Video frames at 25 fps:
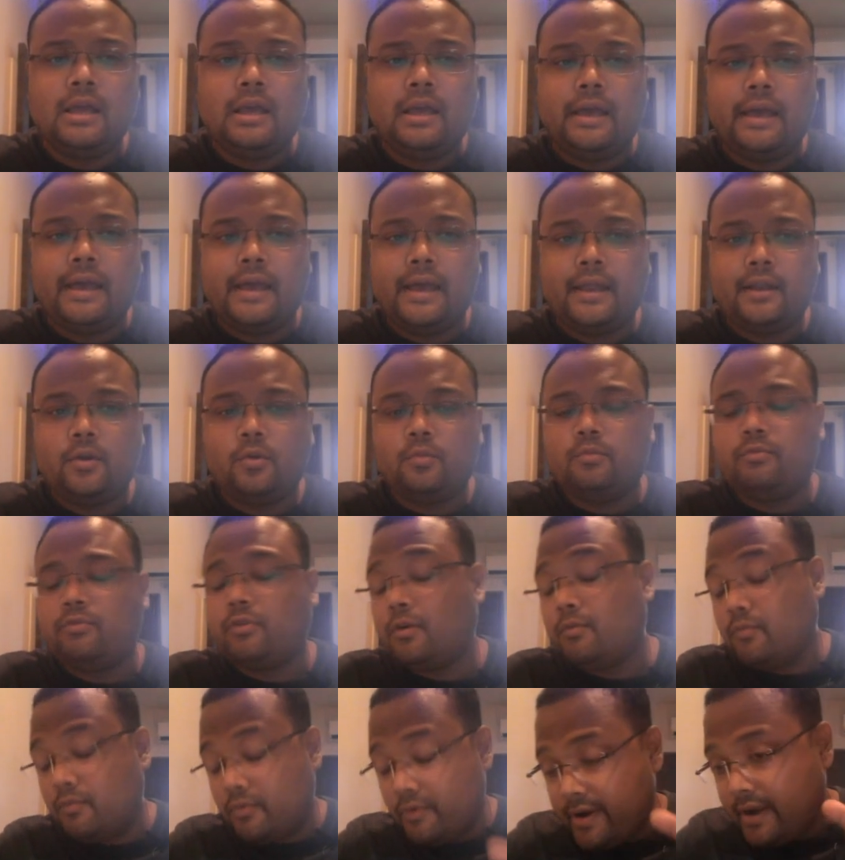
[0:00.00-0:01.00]
and
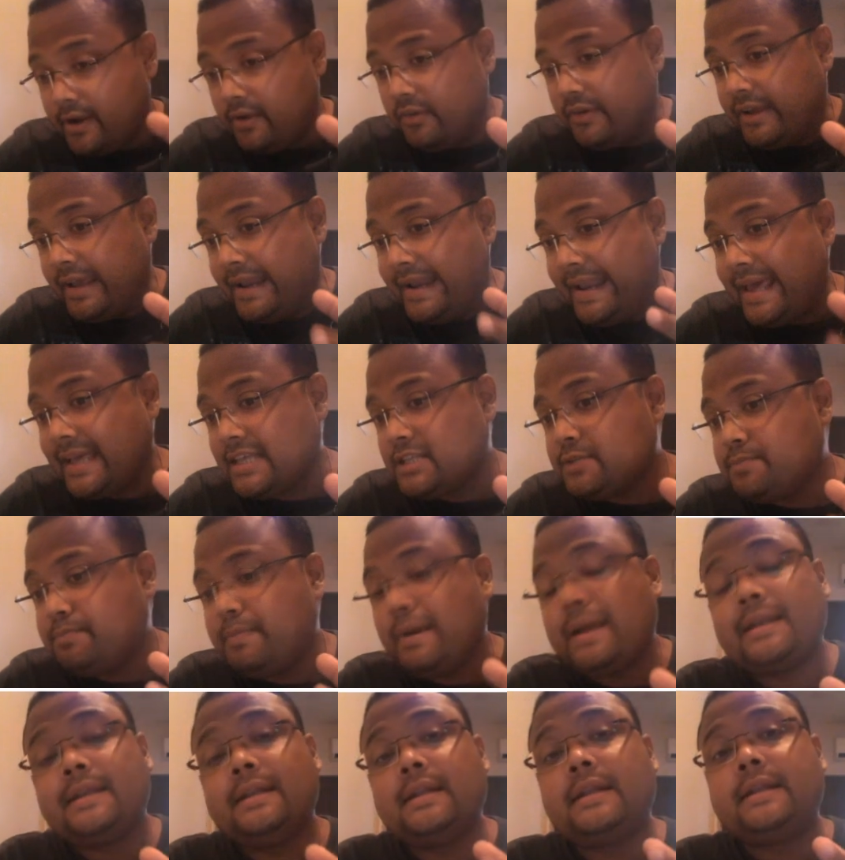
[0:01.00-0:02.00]
from where you can
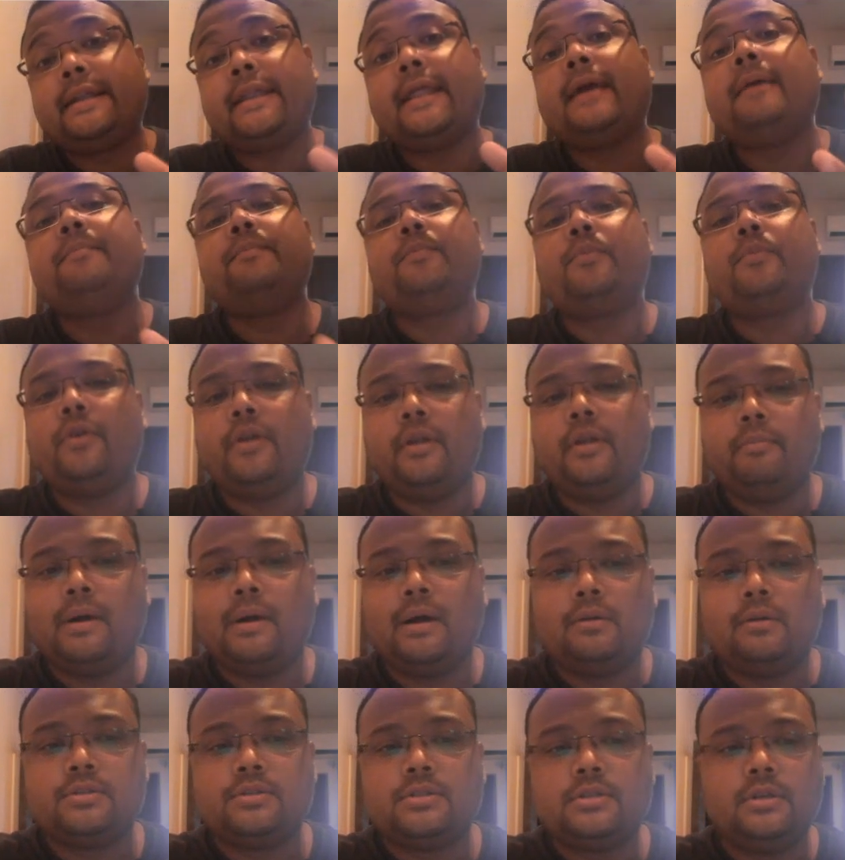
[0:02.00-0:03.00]
expect a temporary
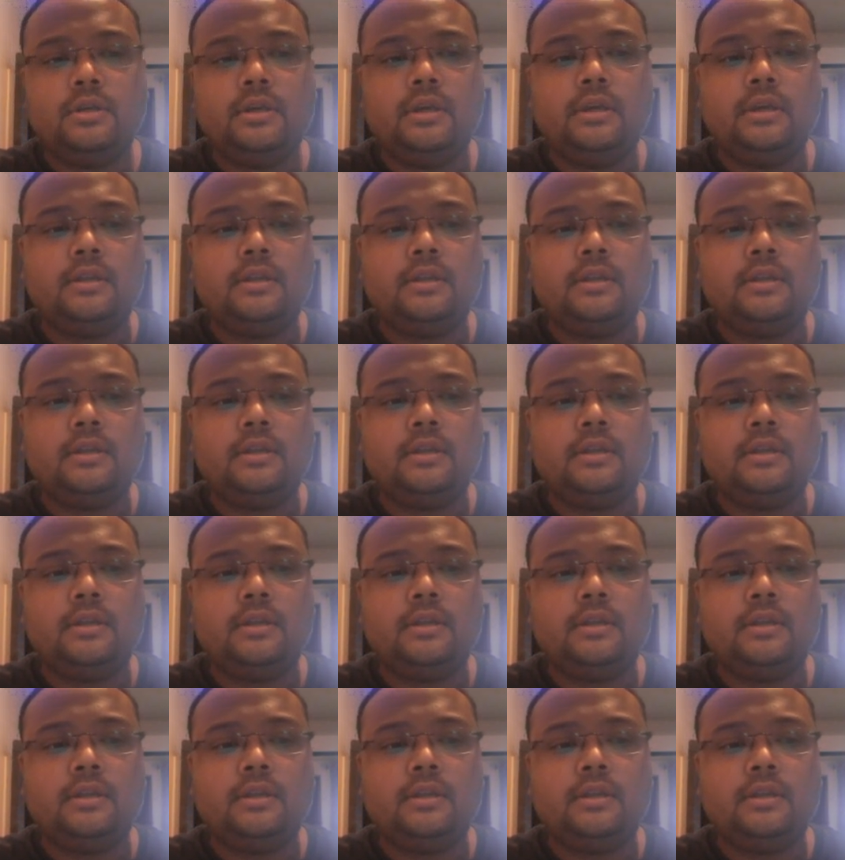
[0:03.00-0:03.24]
bounce,